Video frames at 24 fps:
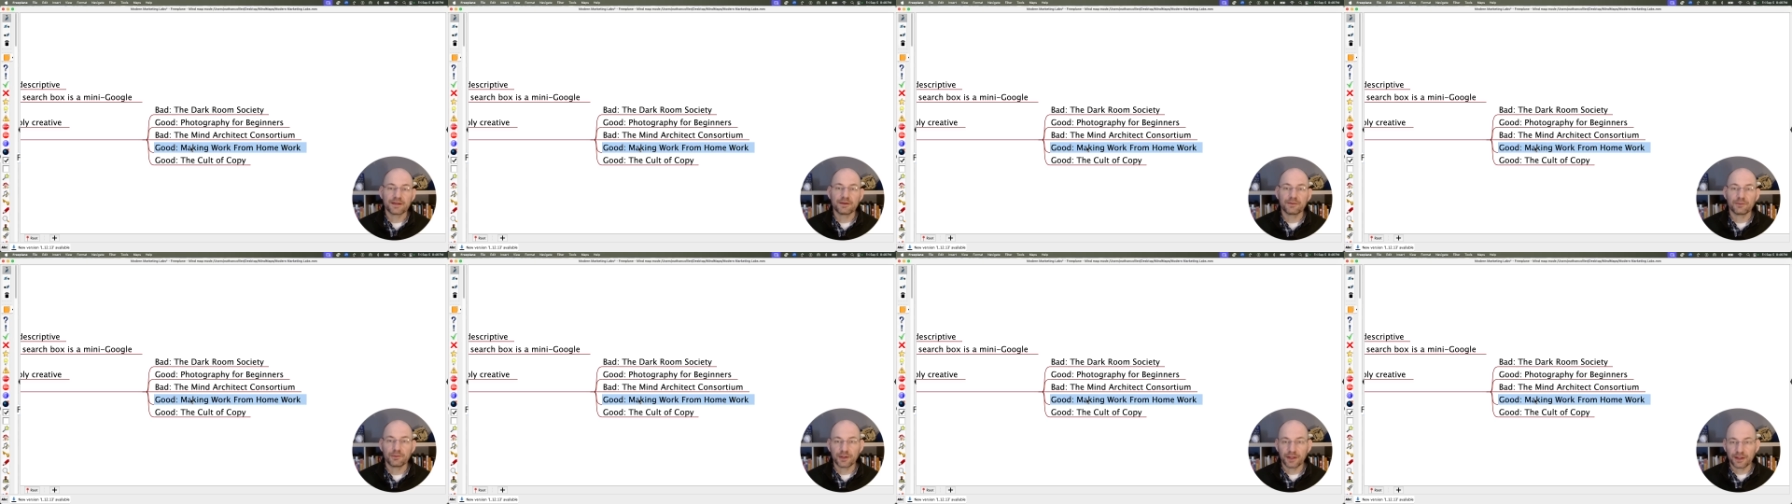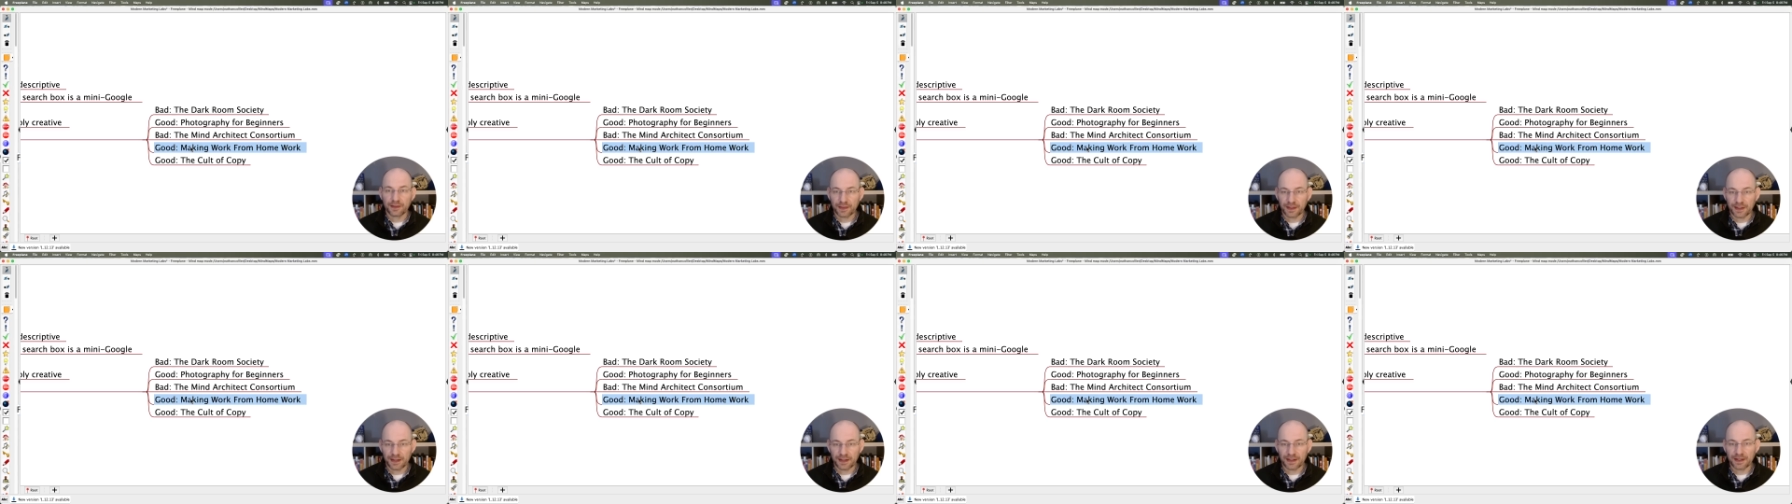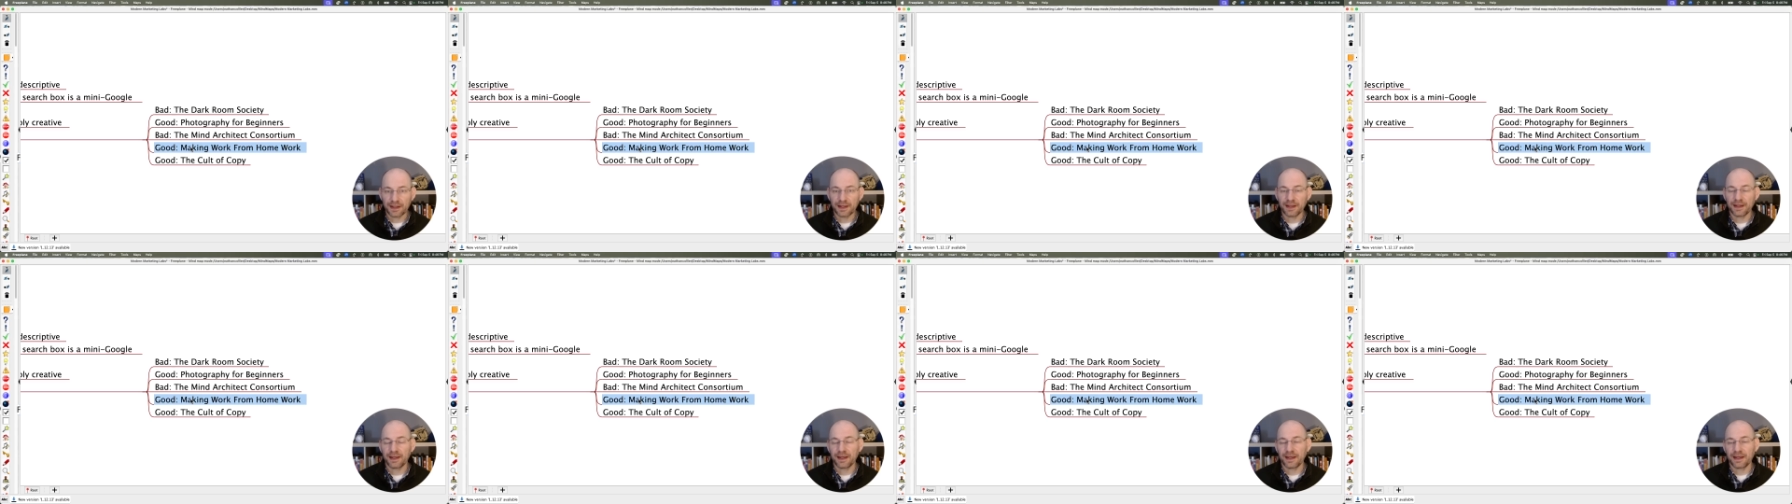What do you think?
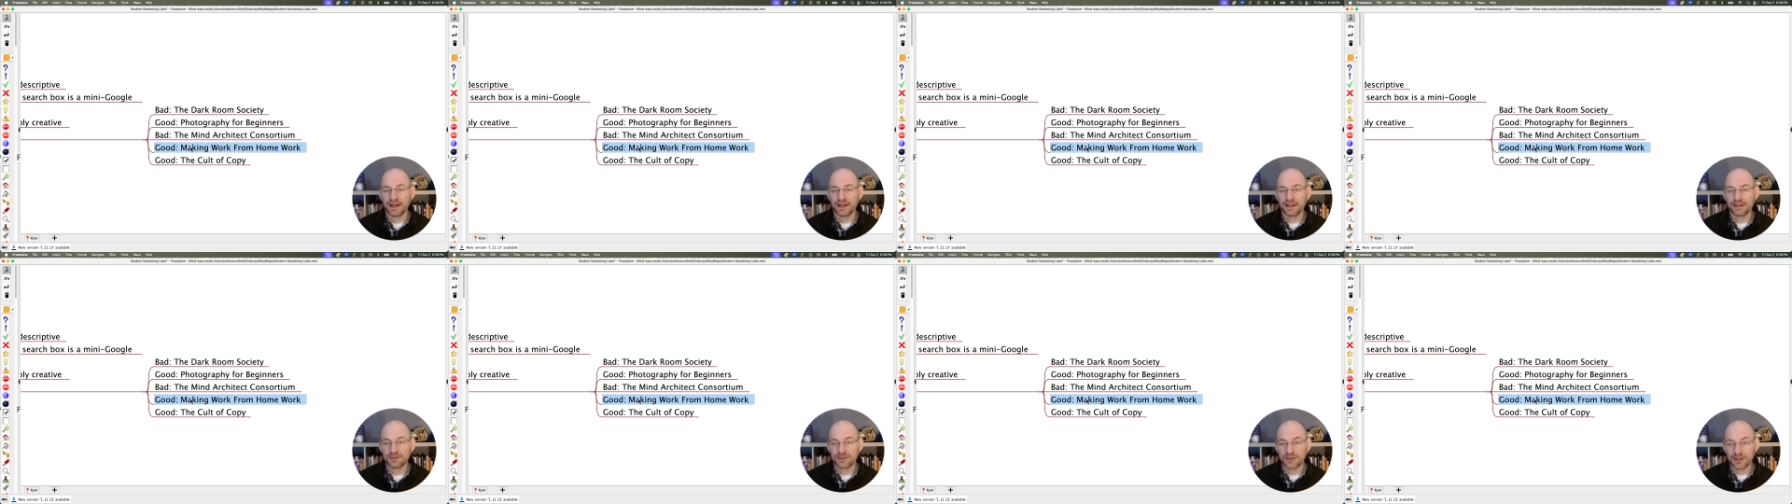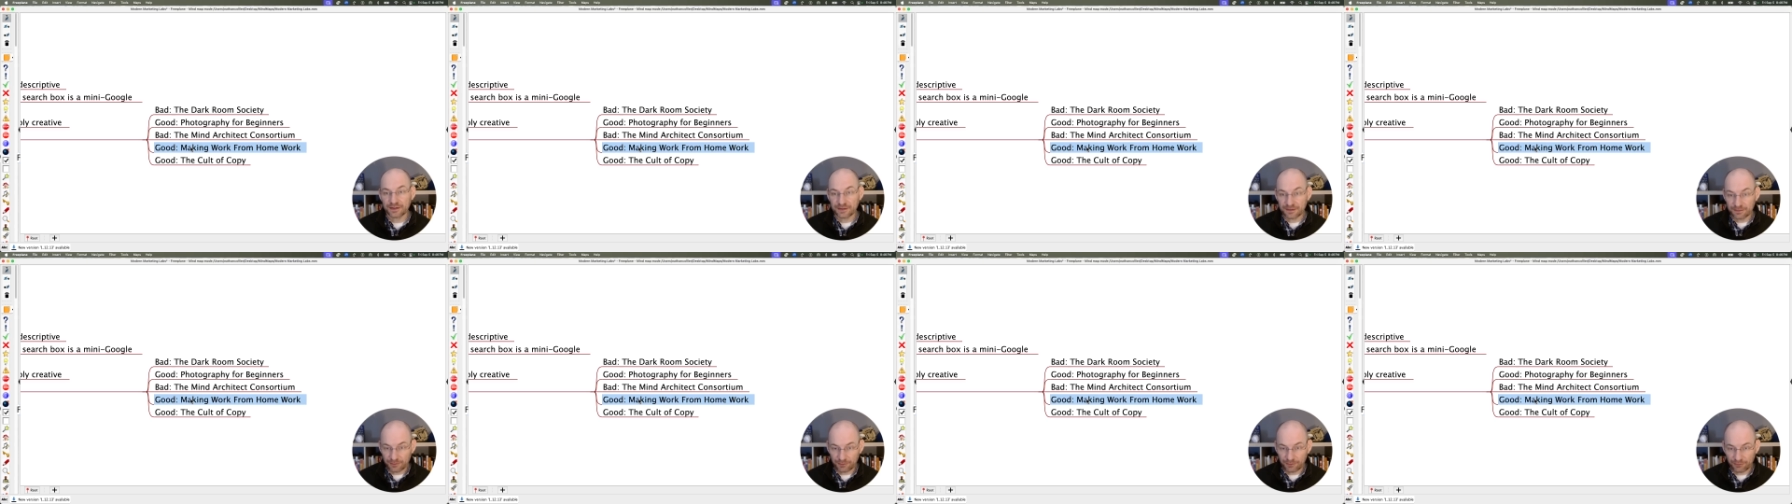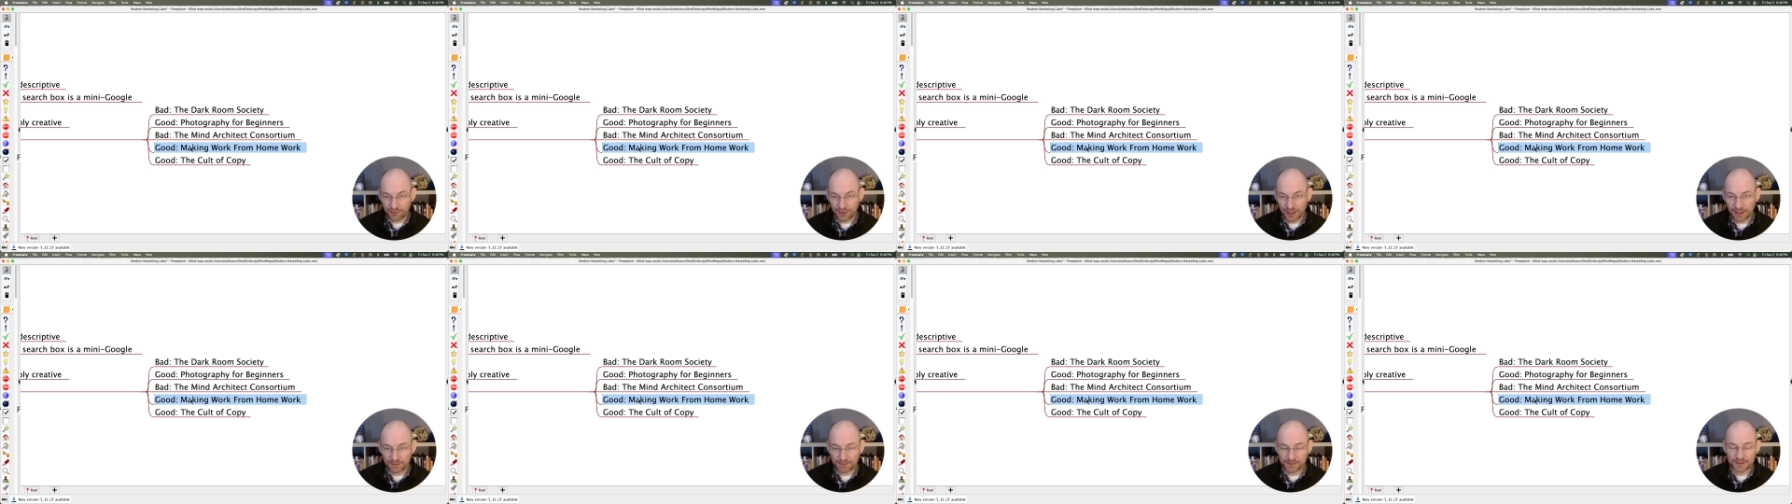And she had some different
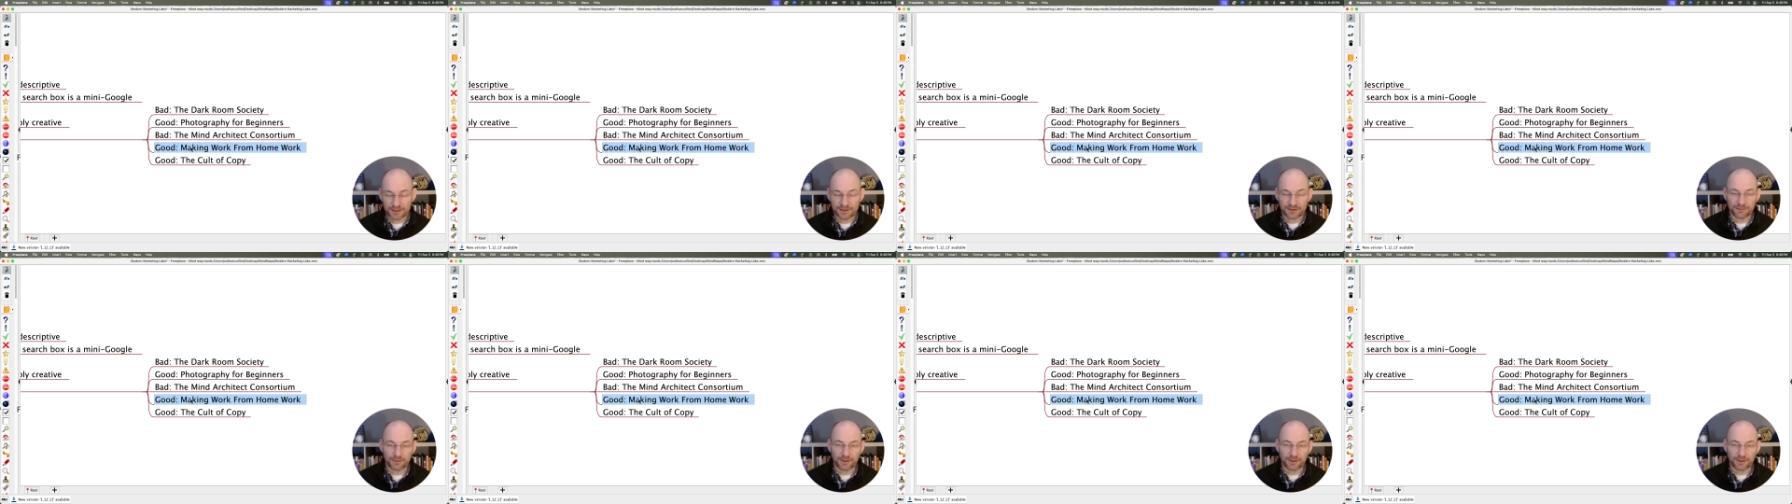options,